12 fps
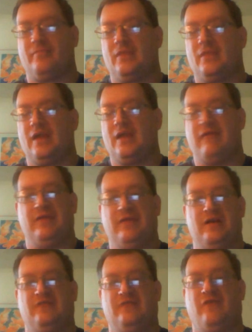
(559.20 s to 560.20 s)
Everything
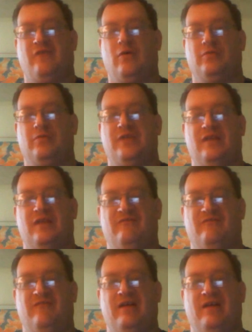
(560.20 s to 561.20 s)
unfolds at a
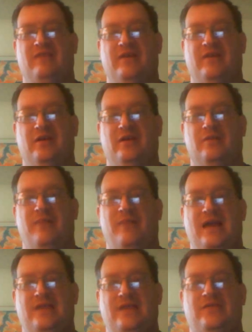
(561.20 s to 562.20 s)
very, very good
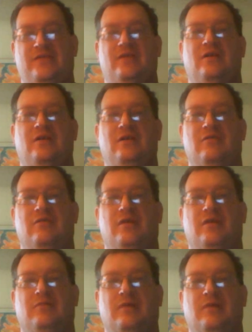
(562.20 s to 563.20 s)
pace. You
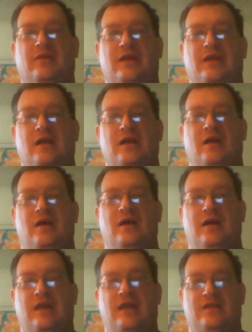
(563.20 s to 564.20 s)
can really
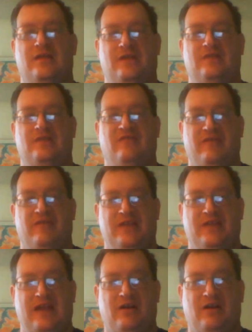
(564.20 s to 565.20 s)
get a sense of every
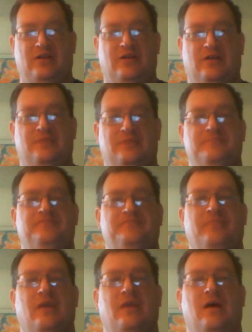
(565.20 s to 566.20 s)
character,
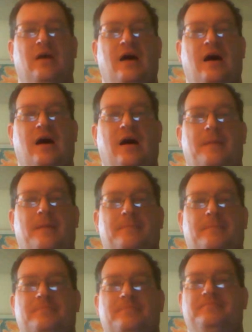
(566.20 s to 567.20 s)

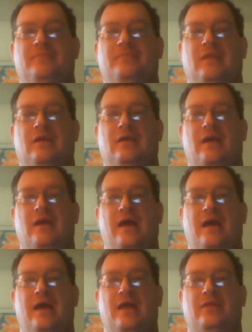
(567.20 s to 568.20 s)
and
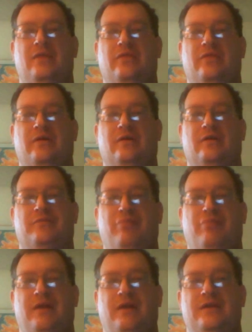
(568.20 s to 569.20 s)
there's
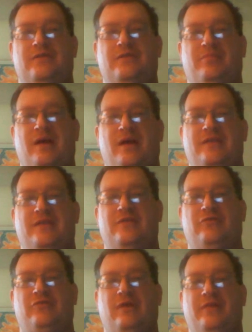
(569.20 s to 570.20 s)
plenty of surprises
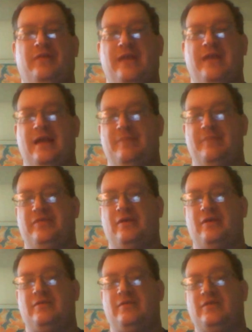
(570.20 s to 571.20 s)
throughout the 8
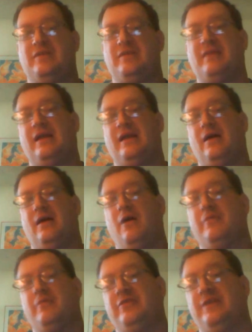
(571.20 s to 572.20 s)
episodes. It seemed like
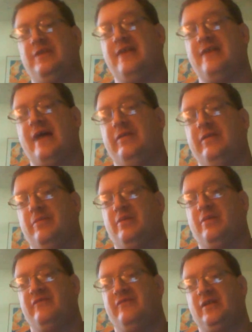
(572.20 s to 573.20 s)
almost exactly the
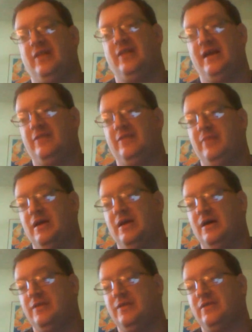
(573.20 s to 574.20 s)
perfect length, because